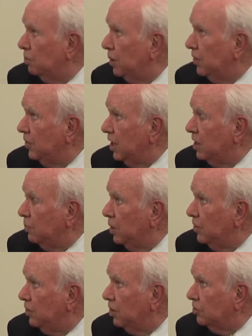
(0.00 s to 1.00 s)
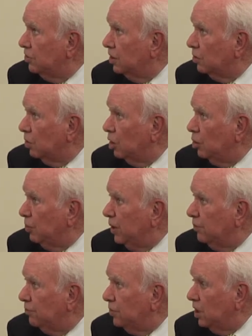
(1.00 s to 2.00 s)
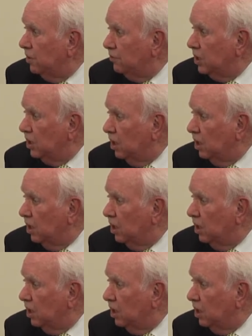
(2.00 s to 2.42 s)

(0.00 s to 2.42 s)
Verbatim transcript: But anyway, there's the group in front of the